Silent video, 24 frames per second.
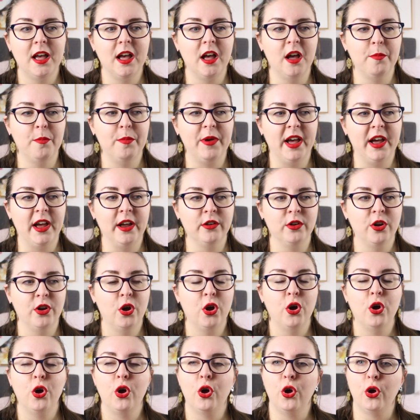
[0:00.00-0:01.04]
about
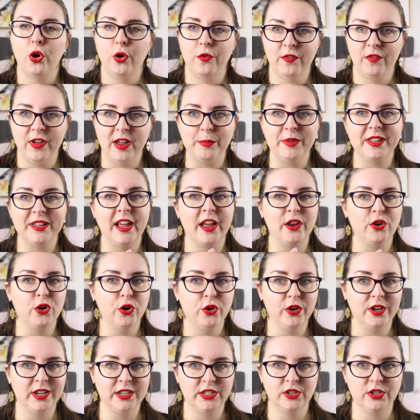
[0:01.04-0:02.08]
her family and
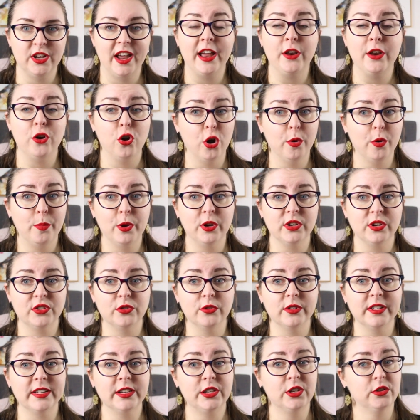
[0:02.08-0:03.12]
her
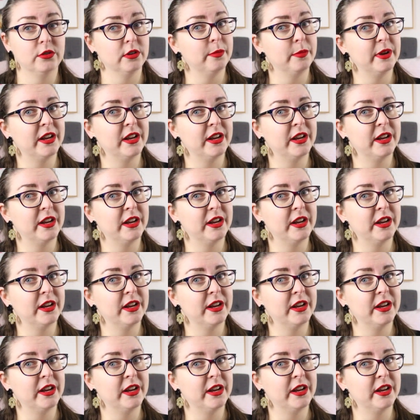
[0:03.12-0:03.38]
personal history,